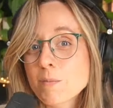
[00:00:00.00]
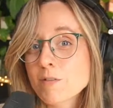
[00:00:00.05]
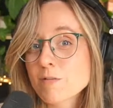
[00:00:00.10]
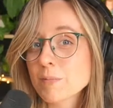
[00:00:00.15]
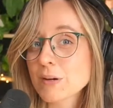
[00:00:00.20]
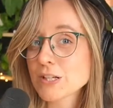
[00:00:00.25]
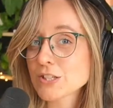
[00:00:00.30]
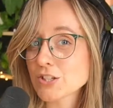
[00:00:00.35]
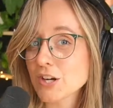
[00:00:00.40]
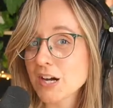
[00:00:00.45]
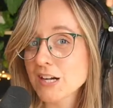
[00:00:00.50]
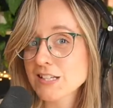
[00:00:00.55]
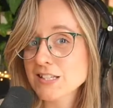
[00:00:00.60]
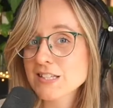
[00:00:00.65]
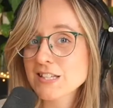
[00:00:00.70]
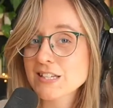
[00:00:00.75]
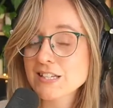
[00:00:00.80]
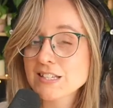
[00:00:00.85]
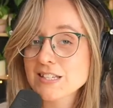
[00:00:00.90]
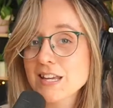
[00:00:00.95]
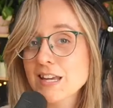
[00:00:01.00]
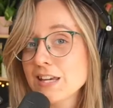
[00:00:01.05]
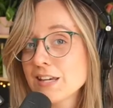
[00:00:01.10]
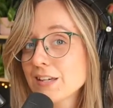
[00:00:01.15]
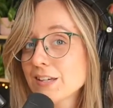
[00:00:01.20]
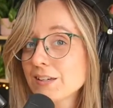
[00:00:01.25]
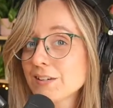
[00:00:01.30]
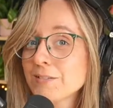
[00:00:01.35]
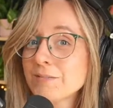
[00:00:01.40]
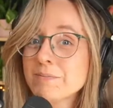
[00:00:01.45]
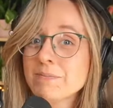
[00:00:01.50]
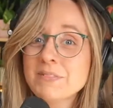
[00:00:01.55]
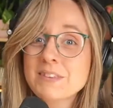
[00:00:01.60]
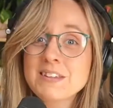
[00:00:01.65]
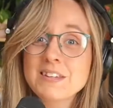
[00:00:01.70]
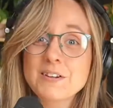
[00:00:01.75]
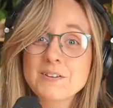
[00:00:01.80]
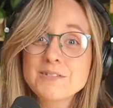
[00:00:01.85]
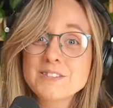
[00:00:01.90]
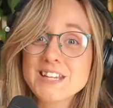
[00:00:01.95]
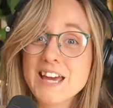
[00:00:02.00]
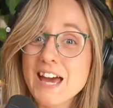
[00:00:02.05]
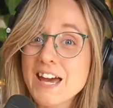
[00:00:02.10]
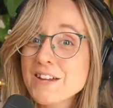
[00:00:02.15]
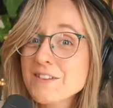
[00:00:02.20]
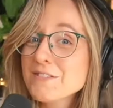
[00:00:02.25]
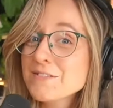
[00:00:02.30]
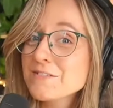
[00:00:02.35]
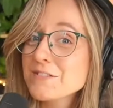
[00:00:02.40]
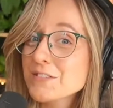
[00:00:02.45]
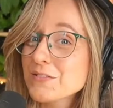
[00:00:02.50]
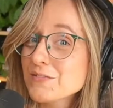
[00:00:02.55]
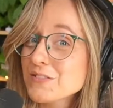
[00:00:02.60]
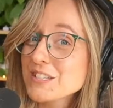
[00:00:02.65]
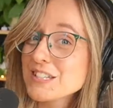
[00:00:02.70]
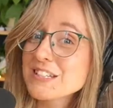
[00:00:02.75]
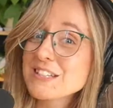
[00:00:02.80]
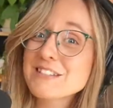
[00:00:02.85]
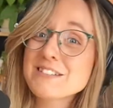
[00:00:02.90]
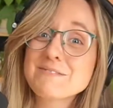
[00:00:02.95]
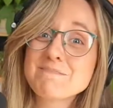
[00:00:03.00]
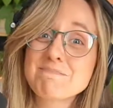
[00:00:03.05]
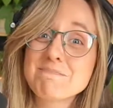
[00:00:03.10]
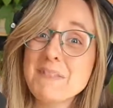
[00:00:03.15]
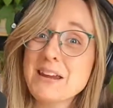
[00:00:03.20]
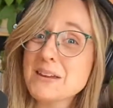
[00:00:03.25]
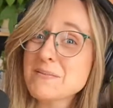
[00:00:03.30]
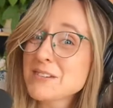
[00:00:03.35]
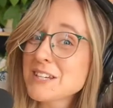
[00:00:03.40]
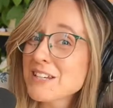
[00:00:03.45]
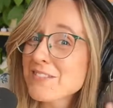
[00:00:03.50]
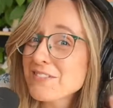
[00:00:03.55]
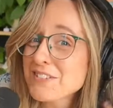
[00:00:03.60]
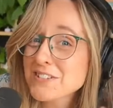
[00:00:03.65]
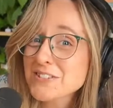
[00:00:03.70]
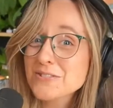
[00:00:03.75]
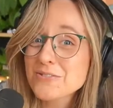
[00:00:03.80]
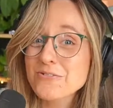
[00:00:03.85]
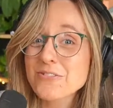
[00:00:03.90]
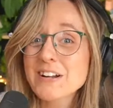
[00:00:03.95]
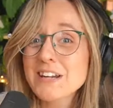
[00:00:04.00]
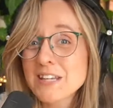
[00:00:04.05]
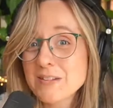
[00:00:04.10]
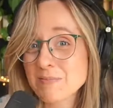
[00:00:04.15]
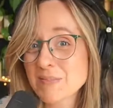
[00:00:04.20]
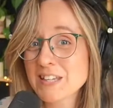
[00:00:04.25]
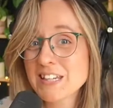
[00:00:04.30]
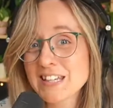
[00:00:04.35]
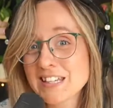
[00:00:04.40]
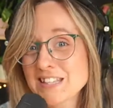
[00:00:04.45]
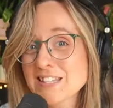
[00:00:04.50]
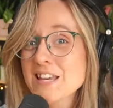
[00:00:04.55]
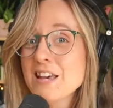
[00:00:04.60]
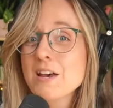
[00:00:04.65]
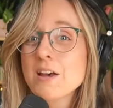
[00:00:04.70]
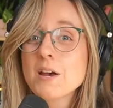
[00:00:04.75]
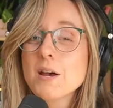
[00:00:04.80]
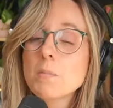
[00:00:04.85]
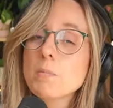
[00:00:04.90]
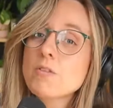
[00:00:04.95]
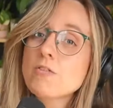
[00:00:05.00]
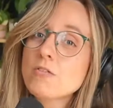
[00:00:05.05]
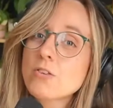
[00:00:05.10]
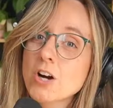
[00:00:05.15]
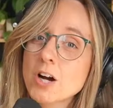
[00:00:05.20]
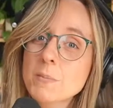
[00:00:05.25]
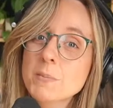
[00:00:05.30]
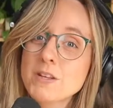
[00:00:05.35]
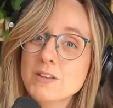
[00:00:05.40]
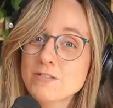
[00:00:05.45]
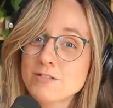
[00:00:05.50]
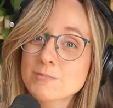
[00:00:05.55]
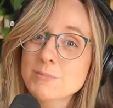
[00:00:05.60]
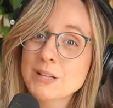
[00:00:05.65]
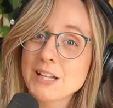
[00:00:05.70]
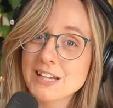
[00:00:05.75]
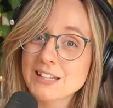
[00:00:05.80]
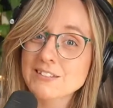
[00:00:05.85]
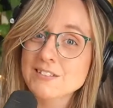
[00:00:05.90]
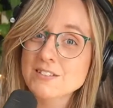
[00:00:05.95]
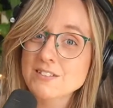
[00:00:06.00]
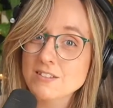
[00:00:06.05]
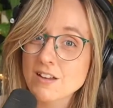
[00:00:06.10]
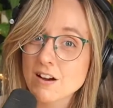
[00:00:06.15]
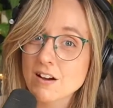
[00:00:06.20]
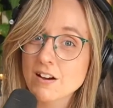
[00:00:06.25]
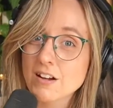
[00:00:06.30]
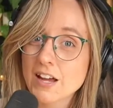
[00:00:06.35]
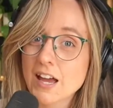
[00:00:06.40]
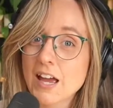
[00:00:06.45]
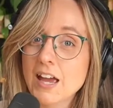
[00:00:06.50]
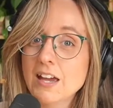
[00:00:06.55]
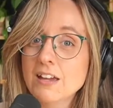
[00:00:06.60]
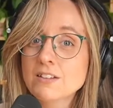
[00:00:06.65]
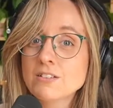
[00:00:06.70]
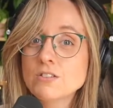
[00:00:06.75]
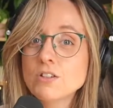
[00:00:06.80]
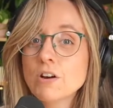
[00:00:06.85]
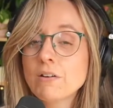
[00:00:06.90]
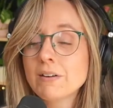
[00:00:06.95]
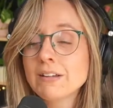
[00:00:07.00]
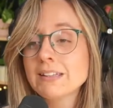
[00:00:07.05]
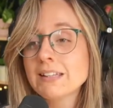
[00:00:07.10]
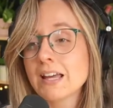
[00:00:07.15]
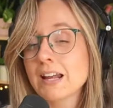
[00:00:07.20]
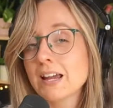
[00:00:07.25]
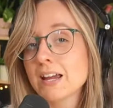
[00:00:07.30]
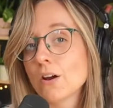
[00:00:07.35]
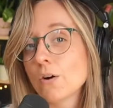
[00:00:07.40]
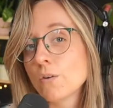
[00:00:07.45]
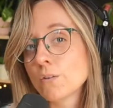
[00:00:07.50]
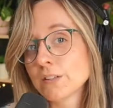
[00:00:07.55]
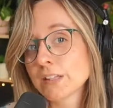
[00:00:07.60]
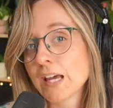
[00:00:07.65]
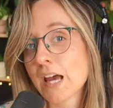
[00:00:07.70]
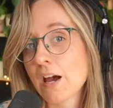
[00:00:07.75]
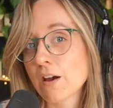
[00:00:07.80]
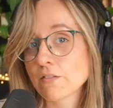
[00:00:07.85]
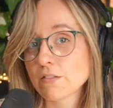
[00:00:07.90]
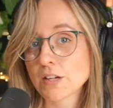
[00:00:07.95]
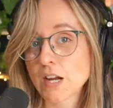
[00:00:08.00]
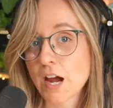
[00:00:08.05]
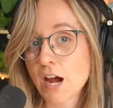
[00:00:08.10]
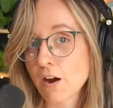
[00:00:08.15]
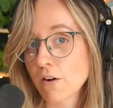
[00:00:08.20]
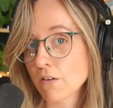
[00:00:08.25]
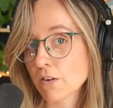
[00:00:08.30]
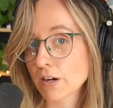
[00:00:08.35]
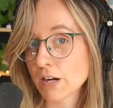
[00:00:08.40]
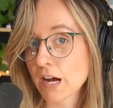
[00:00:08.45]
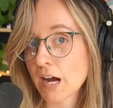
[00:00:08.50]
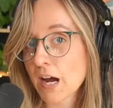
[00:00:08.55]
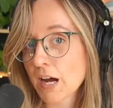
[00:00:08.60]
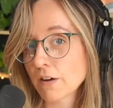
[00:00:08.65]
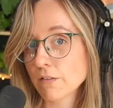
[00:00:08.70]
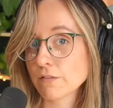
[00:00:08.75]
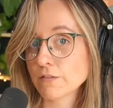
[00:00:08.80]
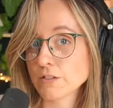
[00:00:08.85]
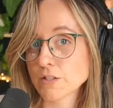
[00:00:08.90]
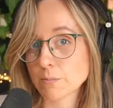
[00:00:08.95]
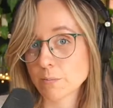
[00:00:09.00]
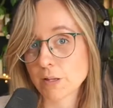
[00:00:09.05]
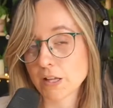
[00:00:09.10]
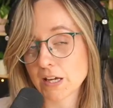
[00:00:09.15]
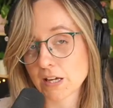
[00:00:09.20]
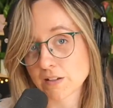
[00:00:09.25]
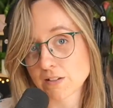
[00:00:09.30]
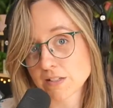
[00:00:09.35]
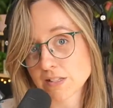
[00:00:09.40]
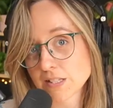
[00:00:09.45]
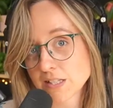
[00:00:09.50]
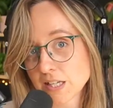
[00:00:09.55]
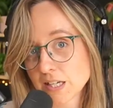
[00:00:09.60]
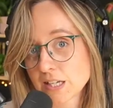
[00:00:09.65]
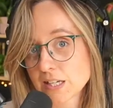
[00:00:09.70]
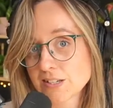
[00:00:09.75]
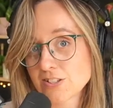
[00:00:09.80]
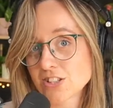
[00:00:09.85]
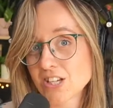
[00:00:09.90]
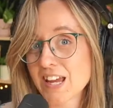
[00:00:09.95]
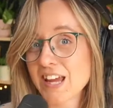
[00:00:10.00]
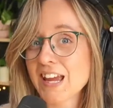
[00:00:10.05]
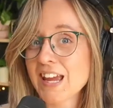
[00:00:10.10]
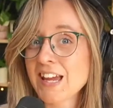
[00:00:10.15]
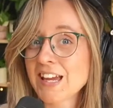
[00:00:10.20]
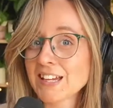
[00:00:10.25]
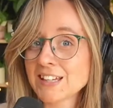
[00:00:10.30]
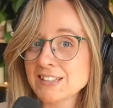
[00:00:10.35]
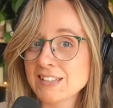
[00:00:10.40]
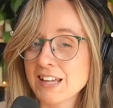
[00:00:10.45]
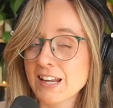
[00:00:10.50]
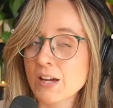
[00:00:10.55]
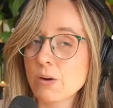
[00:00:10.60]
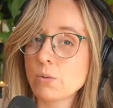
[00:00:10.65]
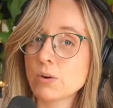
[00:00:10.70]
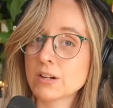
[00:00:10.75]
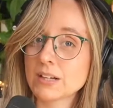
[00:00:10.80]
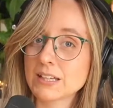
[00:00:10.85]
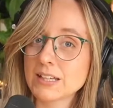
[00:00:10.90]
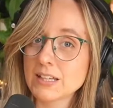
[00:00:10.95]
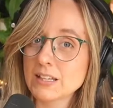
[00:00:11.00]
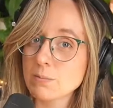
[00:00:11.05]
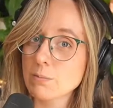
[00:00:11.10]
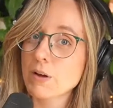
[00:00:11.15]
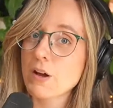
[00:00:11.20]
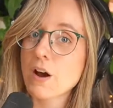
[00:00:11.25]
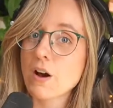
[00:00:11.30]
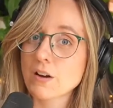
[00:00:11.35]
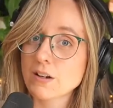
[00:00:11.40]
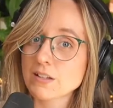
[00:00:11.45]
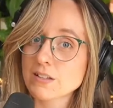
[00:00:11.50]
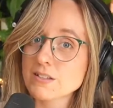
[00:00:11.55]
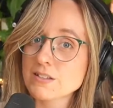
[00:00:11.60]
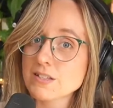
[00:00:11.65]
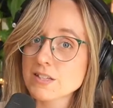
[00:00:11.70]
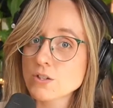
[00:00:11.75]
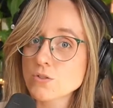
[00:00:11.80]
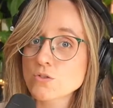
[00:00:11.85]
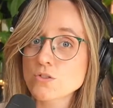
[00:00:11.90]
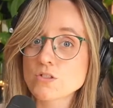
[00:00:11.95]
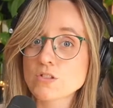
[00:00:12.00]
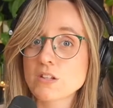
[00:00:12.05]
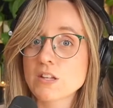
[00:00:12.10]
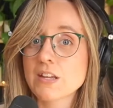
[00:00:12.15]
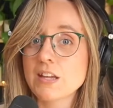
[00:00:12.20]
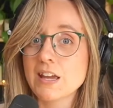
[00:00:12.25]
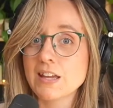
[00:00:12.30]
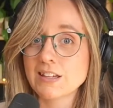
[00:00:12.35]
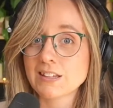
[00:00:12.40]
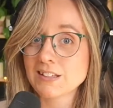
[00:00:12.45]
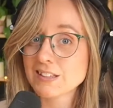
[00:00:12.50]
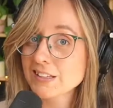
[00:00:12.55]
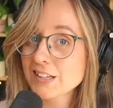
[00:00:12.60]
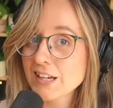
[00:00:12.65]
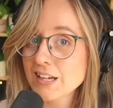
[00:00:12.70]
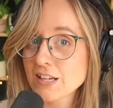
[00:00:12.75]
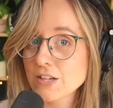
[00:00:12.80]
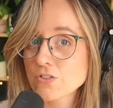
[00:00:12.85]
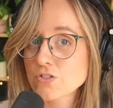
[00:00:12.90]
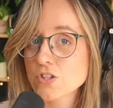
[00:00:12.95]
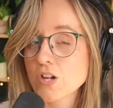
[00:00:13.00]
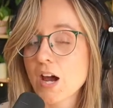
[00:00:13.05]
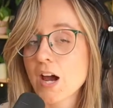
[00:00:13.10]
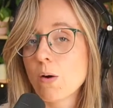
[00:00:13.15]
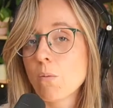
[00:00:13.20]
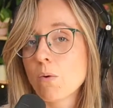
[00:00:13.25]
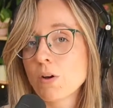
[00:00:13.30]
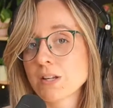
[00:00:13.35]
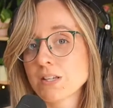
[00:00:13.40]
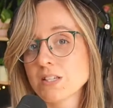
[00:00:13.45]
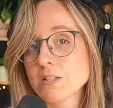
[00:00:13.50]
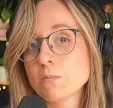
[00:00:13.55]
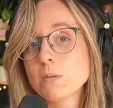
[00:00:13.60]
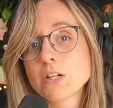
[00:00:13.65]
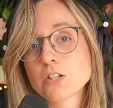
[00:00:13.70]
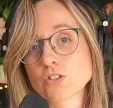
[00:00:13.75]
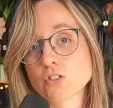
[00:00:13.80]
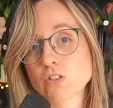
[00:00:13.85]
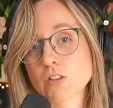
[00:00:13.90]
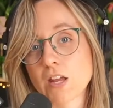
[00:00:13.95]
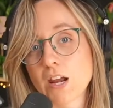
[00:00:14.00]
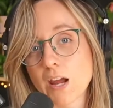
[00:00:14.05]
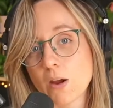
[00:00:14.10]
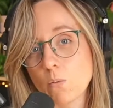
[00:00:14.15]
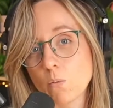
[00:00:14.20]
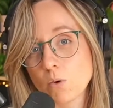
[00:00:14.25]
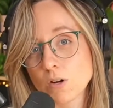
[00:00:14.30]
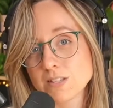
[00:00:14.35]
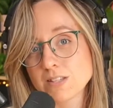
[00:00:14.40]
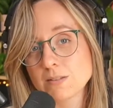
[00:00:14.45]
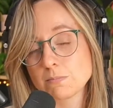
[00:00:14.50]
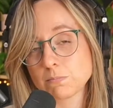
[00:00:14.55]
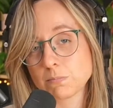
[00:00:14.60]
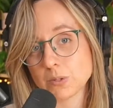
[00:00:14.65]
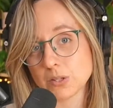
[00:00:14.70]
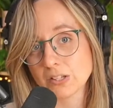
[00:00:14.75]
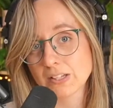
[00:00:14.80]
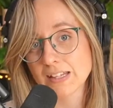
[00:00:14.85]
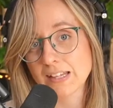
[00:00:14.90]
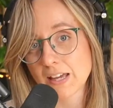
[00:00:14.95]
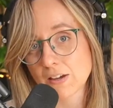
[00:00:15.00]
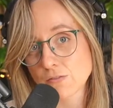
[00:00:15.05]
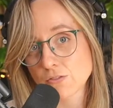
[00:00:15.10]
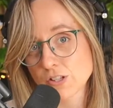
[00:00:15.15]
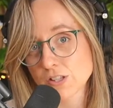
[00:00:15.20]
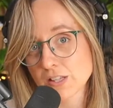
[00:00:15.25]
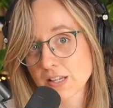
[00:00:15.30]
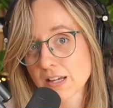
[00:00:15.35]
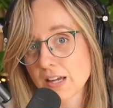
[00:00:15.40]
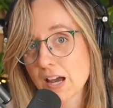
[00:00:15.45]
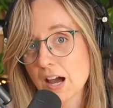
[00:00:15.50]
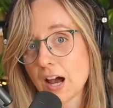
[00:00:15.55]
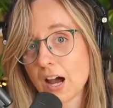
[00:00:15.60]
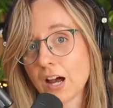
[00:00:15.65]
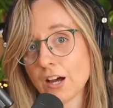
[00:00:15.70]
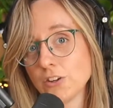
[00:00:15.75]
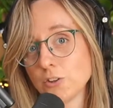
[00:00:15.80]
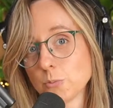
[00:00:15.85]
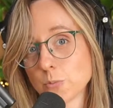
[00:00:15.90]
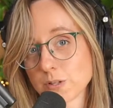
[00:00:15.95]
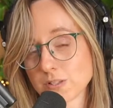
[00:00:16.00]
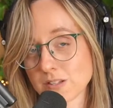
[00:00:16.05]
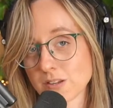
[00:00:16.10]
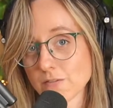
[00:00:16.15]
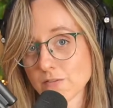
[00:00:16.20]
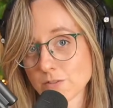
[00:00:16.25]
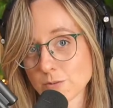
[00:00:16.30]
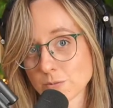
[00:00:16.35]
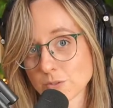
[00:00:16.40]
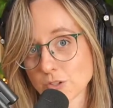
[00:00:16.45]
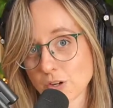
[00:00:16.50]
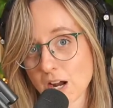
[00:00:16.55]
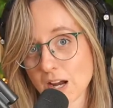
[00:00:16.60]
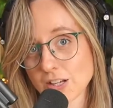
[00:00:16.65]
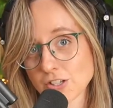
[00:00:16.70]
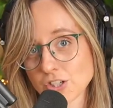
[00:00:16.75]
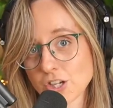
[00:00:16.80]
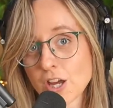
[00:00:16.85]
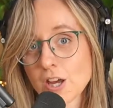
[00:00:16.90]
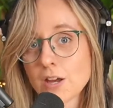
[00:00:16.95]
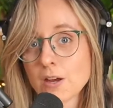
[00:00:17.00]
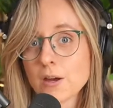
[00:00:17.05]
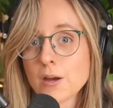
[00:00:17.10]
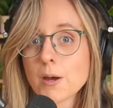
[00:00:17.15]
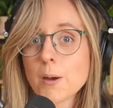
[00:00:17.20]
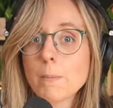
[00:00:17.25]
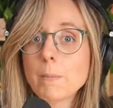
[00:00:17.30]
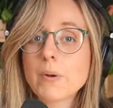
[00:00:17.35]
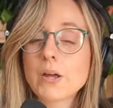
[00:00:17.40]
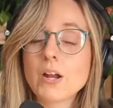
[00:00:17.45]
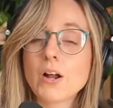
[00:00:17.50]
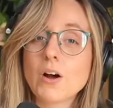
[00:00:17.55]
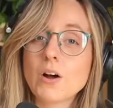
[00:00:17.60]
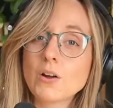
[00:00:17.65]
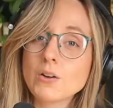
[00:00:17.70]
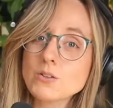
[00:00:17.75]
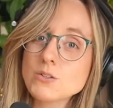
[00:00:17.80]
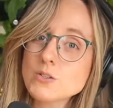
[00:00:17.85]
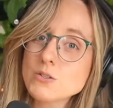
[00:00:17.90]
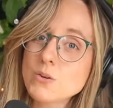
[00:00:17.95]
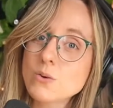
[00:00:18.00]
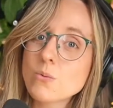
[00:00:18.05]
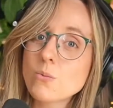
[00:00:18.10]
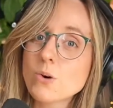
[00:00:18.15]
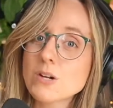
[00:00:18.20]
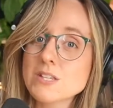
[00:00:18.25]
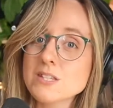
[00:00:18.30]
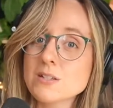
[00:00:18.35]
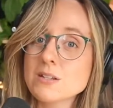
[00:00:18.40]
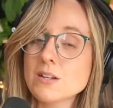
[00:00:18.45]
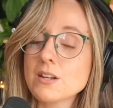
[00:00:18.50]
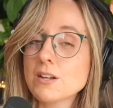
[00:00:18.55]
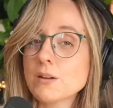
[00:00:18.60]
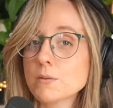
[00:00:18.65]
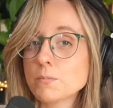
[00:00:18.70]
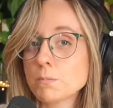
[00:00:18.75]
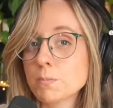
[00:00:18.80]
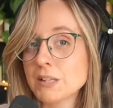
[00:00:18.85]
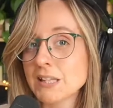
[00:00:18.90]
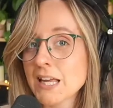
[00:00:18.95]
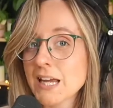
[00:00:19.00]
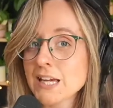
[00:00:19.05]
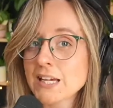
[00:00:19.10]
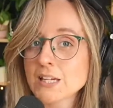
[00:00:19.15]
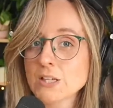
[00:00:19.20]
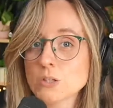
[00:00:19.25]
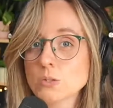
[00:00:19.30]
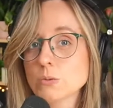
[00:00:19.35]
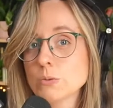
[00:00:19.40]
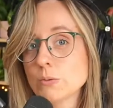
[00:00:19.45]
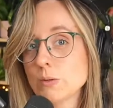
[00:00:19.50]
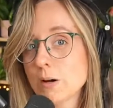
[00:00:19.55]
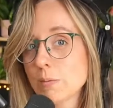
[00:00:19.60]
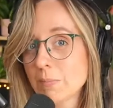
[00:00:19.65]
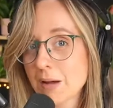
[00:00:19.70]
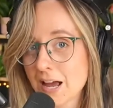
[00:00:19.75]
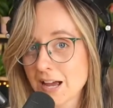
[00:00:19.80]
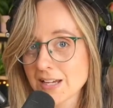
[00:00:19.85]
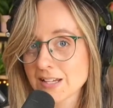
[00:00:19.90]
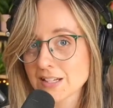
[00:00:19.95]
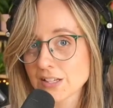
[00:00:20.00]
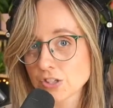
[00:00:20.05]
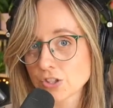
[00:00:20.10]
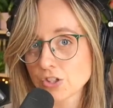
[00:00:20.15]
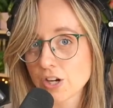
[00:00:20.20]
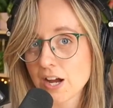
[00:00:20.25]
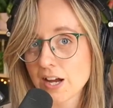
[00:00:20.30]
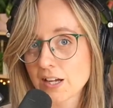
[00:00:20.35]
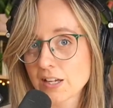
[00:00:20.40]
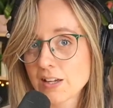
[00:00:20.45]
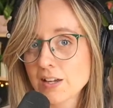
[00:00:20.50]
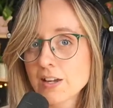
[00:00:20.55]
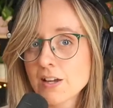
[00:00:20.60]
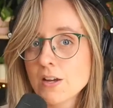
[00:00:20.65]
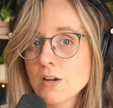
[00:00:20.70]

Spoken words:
of my tracks can take 10, 15, maybe even 20 minutes before I'm even playing the song. And knowing that I only have an hour and a half to play on stage and that I want to keep my audience interested and engaged, I wanted to make sure that I wasn't building everything 100% from scratch, but also wasn't playing to a backing track.